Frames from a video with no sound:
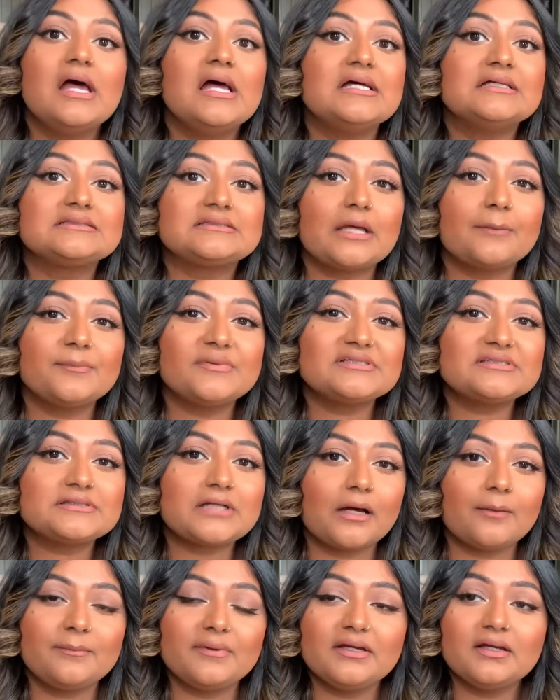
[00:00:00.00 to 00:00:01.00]
Summer's
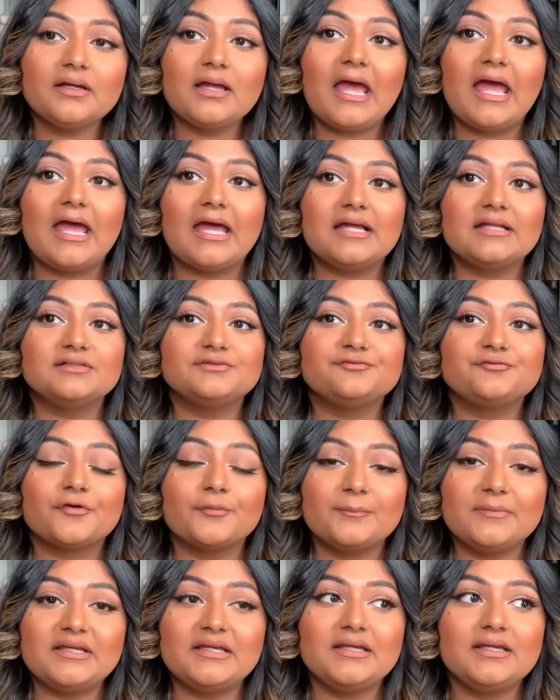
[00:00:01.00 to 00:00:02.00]
coming, and for
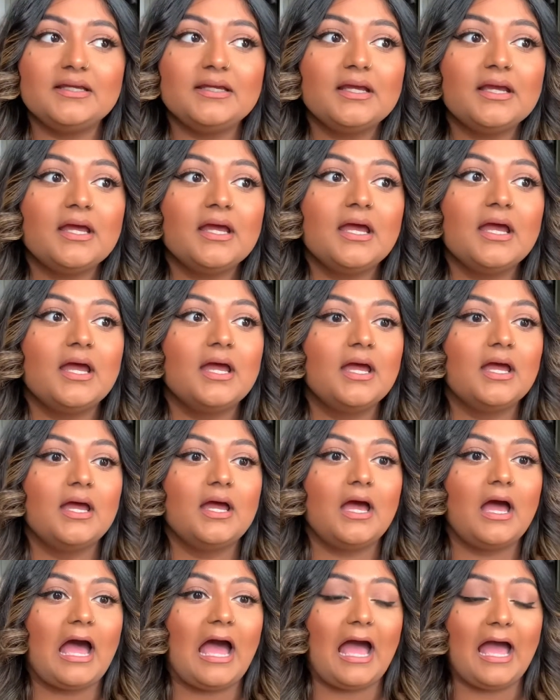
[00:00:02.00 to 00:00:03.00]
me,
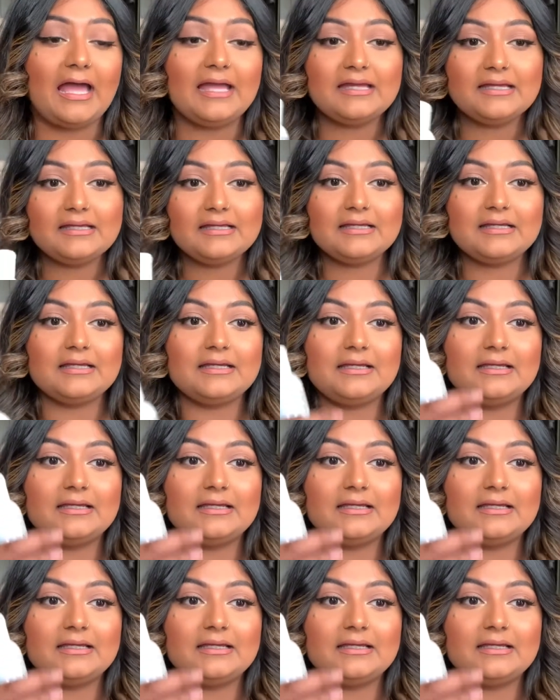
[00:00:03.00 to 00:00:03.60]
I